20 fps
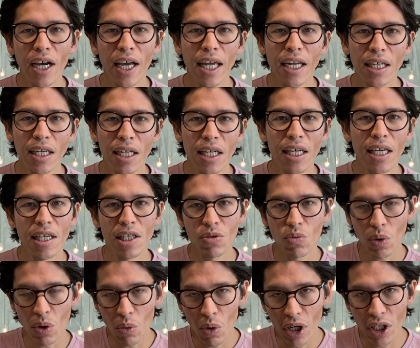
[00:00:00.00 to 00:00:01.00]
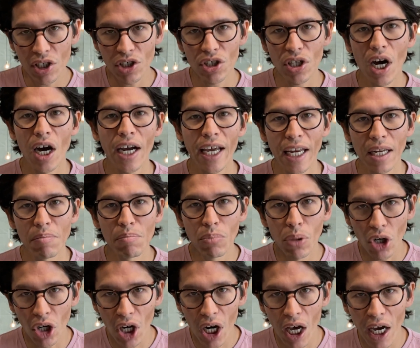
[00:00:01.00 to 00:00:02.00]
getting leads, we wanna start getting
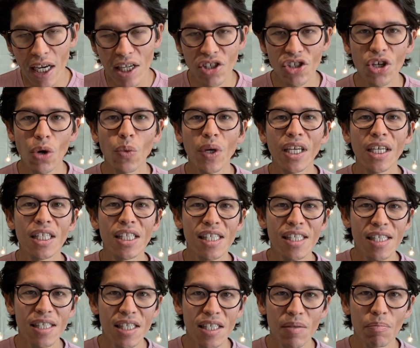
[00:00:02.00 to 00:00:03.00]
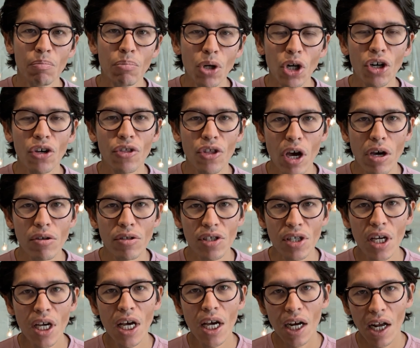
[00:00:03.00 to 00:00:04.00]
book clients so we can book those
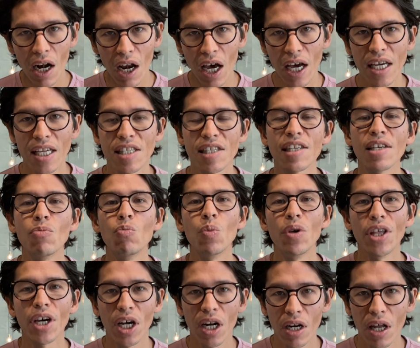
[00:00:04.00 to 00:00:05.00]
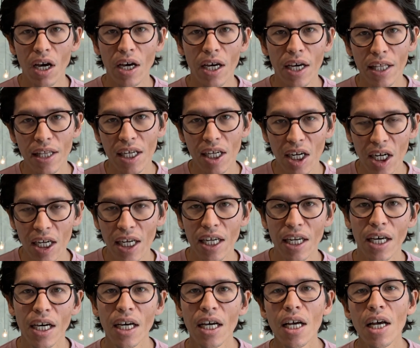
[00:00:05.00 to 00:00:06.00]
clients in with uh, the
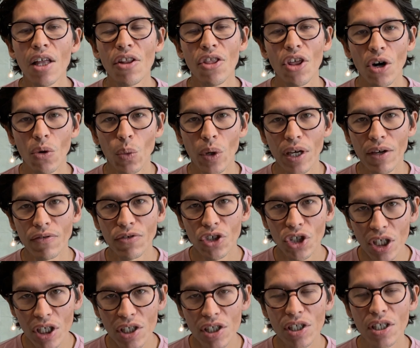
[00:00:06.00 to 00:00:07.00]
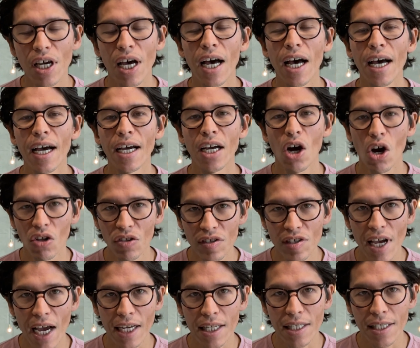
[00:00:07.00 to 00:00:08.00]
cleaner that we have just uh,
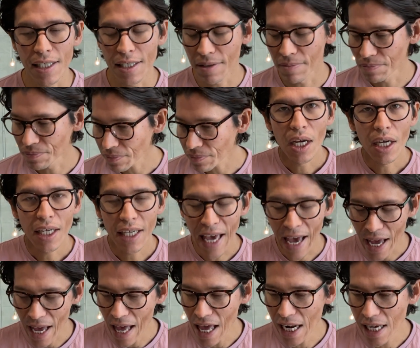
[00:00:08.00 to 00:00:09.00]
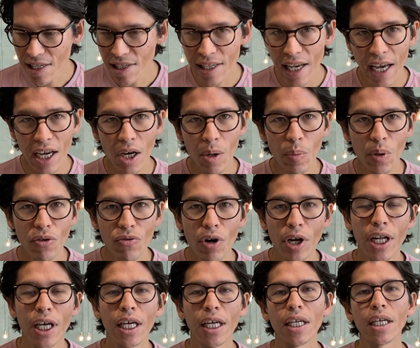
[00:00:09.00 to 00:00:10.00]
contacted. Get L S A up and
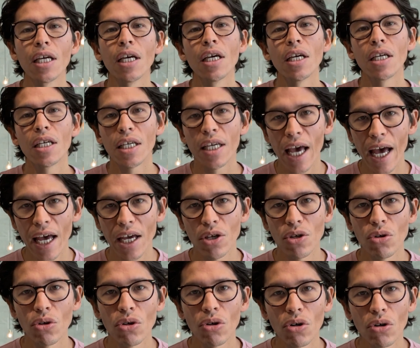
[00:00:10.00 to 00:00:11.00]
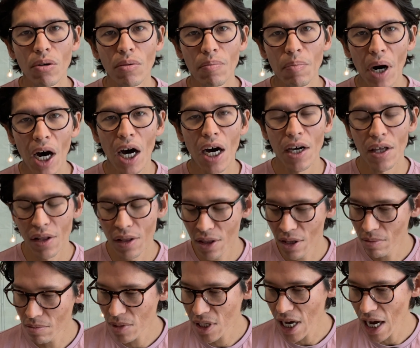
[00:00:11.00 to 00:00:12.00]
running, get your Bark and
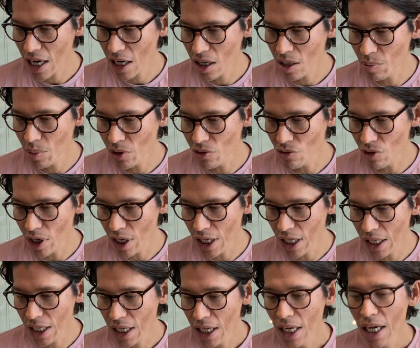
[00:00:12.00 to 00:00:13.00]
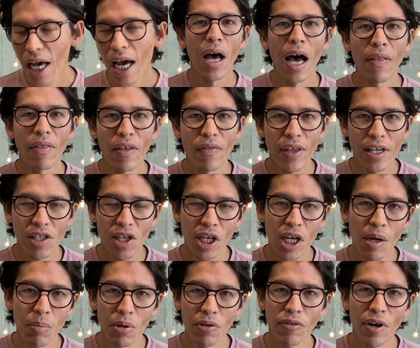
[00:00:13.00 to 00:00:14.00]
Thumbtack up and running. And then there's a
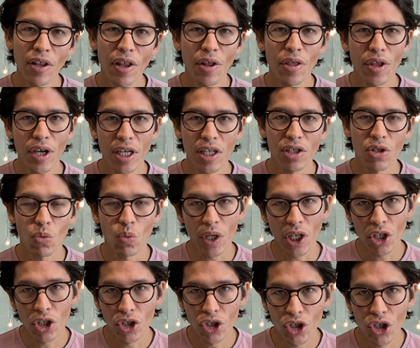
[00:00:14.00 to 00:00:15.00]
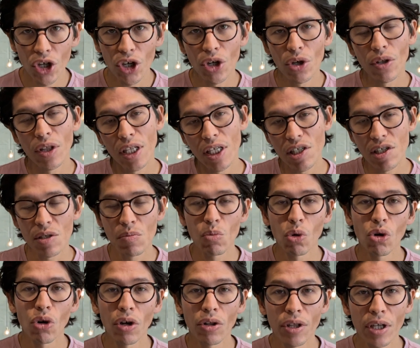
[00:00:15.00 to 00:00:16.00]
couple of other things that we can do, and this is
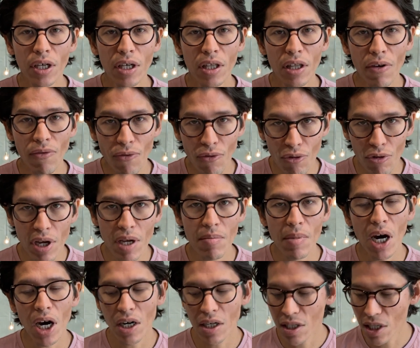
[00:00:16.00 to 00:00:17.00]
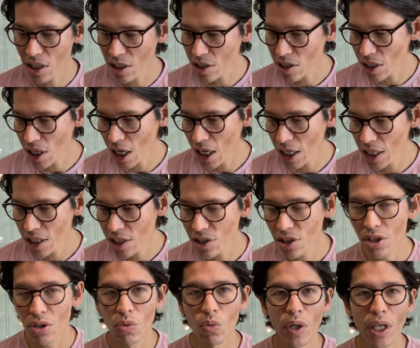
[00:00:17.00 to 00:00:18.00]
more on the, the free marketing side, is
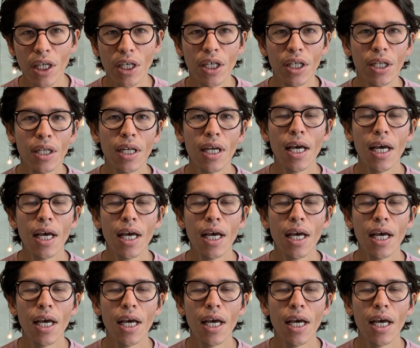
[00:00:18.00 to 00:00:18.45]
that we can